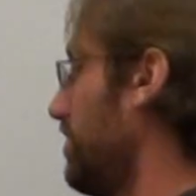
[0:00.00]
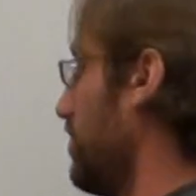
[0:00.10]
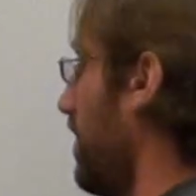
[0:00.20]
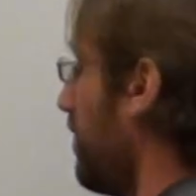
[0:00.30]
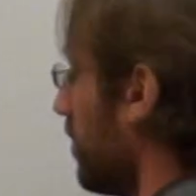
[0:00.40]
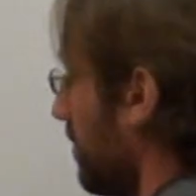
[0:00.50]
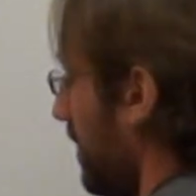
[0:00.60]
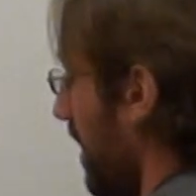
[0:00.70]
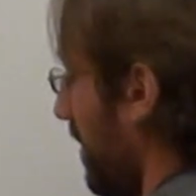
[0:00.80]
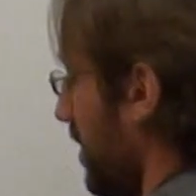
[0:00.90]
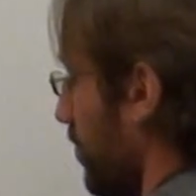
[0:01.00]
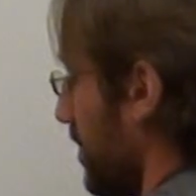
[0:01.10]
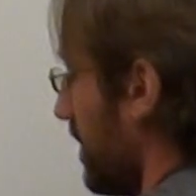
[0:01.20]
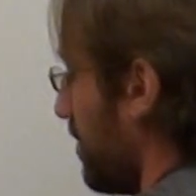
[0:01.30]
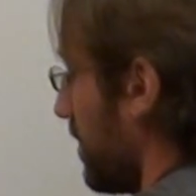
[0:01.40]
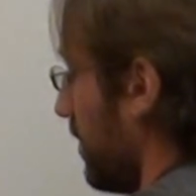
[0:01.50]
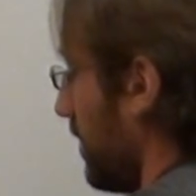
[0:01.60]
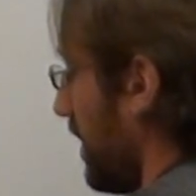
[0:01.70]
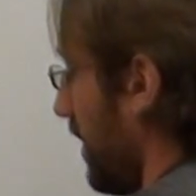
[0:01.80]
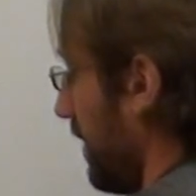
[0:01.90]
So I multiply by its reciprocal
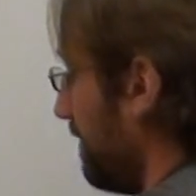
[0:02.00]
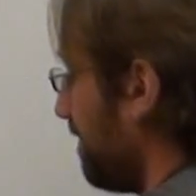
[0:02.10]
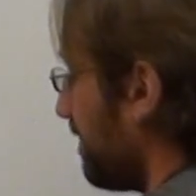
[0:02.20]
here.